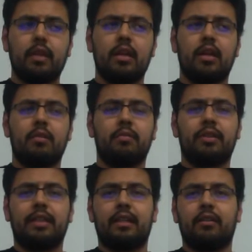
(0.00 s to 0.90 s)

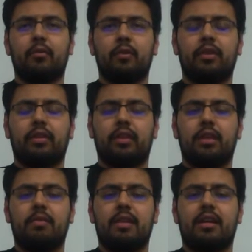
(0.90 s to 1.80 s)
But with
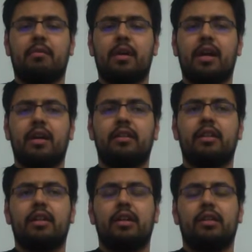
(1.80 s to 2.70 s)
keeping that in
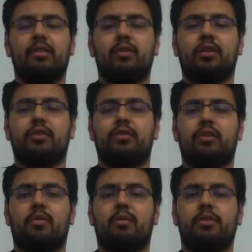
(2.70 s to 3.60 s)
mind, you also
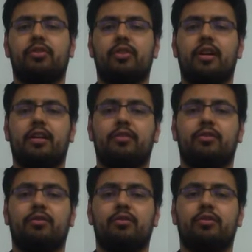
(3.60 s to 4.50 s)
don't want to be trying
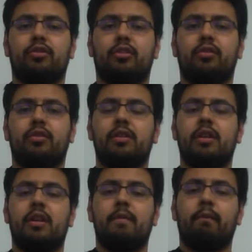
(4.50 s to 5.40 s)
to juggle
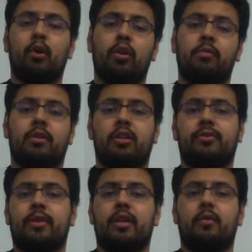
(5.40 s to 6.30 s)
bowling
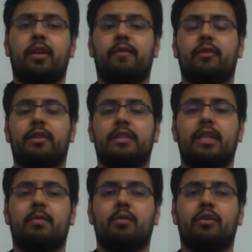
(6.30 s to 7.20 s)
balls right away, for
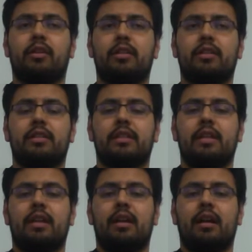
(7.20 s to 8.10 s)
example, because
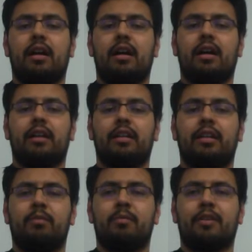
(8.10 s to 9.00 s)

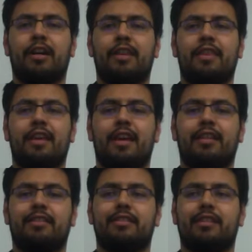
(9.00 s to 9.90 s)
keep in mind
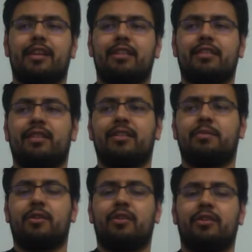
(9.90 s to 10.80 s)
that a tennis
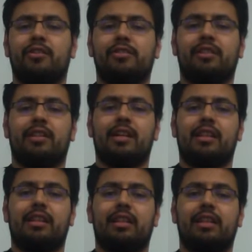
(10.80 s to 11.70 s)
ball hurts a
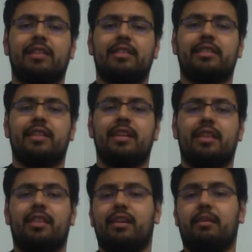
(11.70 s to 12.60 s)
lot less
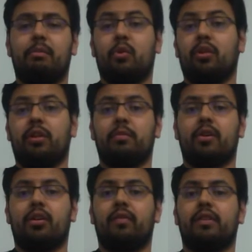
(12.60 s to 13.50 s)
than a bowling
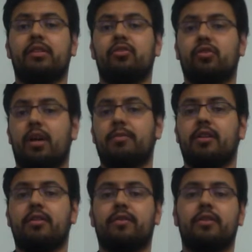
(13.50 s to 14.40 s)
ball if it gets dropped
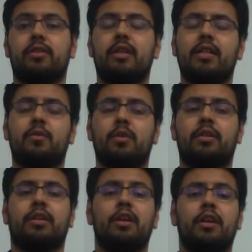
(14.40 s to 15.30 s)
on your foot. So that's
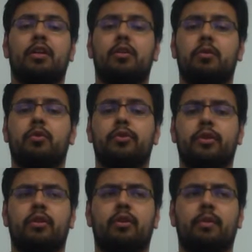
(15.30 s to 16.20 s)
one good rule
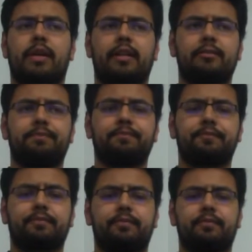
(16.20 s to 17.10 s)
to go by.
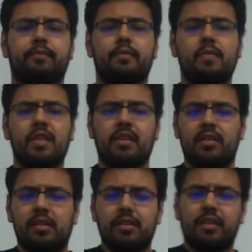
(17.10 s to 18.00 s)

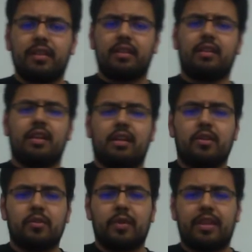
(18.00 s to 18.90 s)
Another thing that
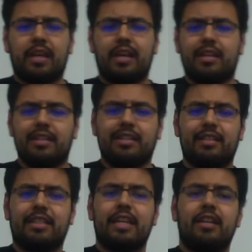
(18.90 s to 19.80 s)
goes with that
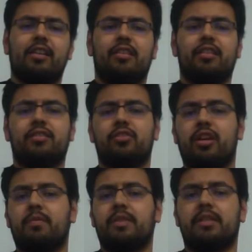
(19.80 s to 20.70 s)
is the
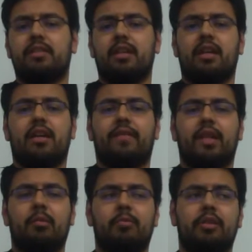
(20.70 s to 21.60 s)
sharpness and
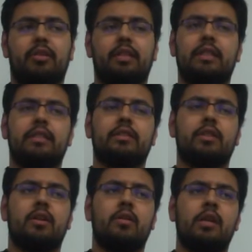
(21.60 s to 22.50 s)
flammability.
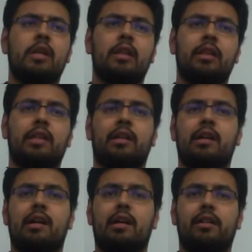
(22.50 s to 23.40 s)
So later
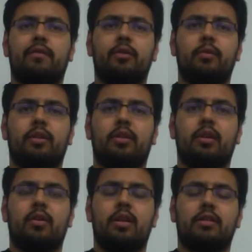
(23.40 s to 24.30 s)
on, if you
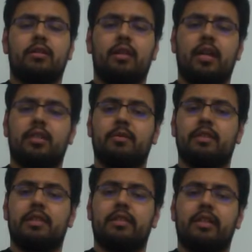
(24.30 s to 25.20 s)
go on to the
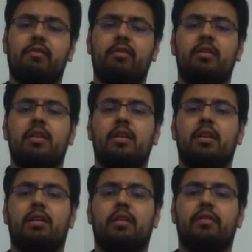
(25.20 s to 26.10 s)
expertise level
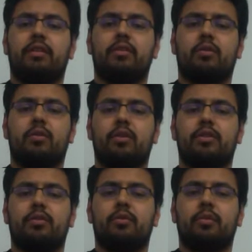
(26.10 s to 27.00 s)
of this
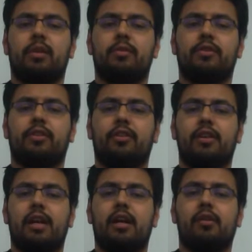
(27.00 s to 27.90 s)
course, you'll be able to
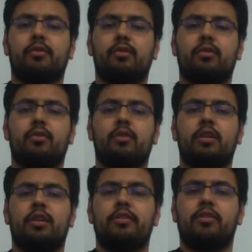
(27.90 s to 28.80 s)
learn how to
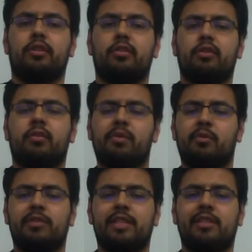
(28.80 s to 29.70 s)
juggle a little bit
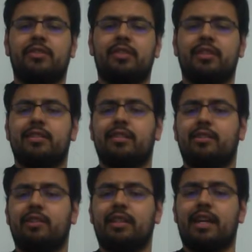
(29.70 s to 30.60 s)
more dangerous things,
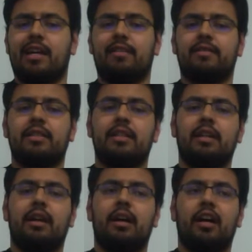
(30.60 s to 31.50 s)
including knives
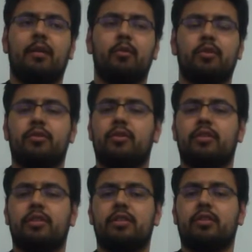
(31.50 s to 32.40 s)
or
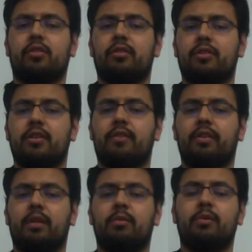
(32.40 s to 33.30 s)
torches. So those are
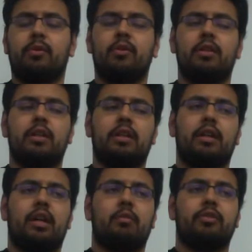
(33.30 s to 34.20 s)
flammable
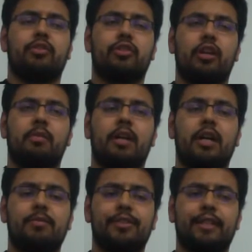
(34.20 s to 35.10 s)
and sharp
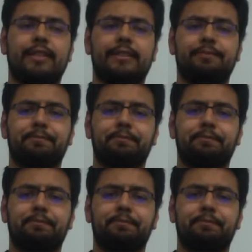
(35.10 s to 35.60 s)
objects.